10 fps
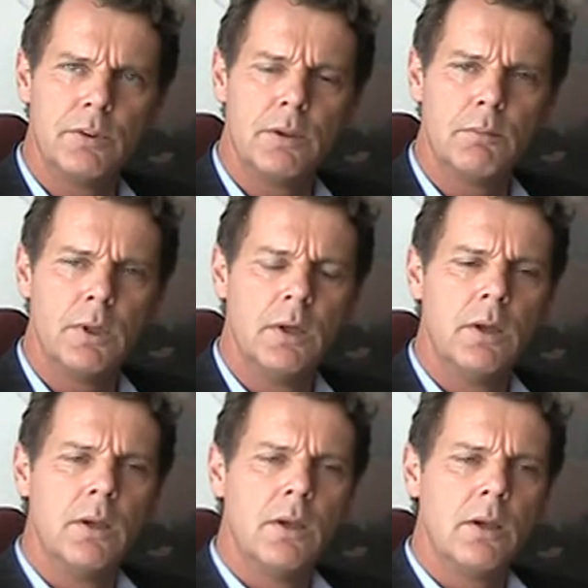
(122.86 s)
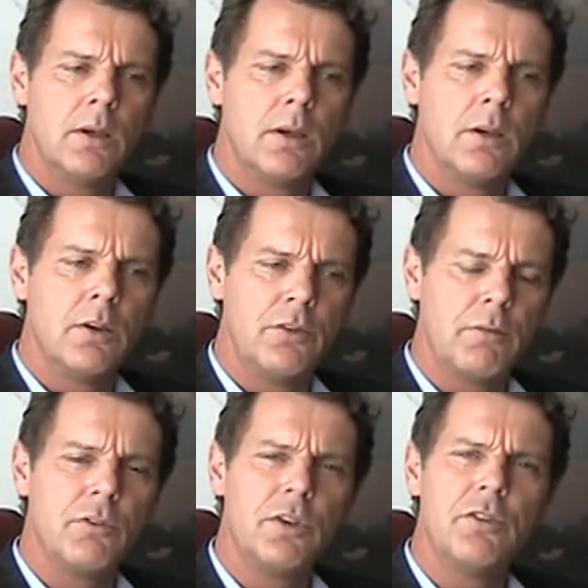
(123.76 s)
them, a
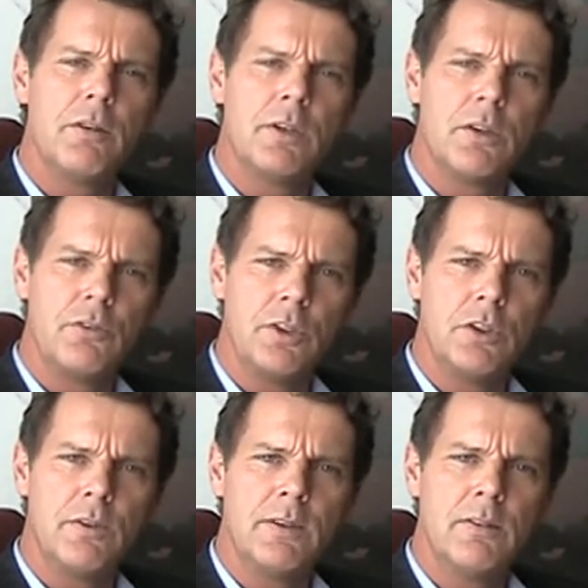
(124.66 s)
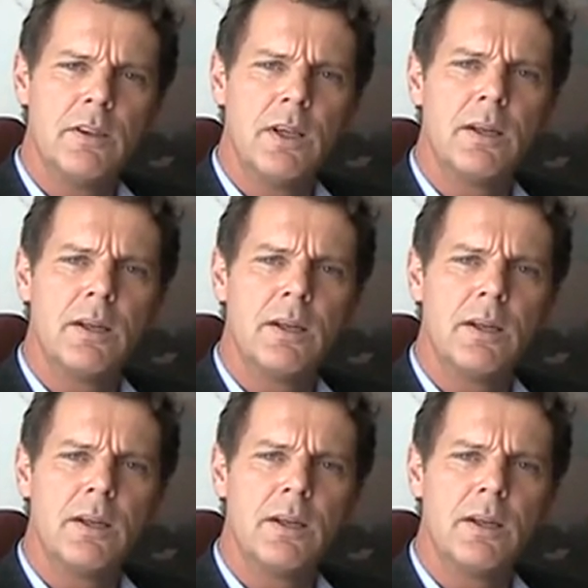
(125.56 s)
737 and 320,